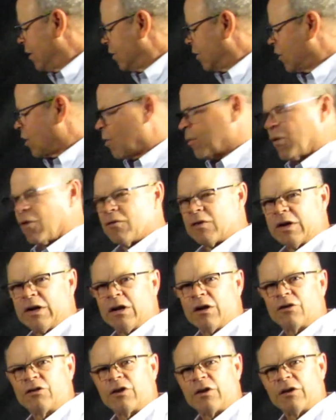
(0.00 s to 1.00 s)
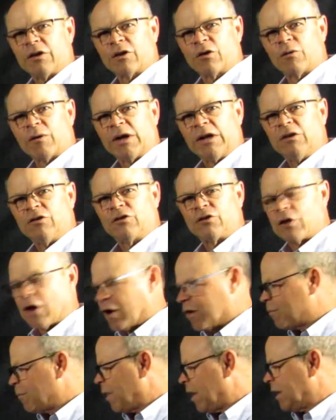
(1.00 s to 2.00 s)
come over here to the green
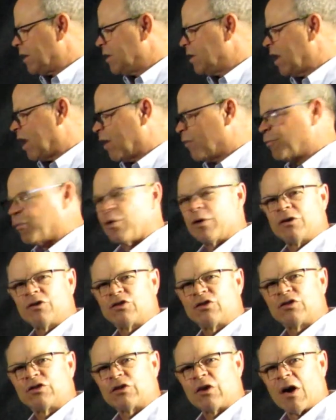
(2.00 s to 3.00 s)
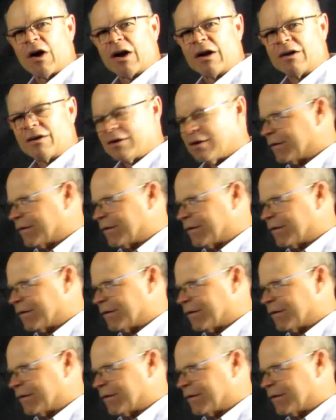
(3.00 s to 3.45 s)
start button and push start.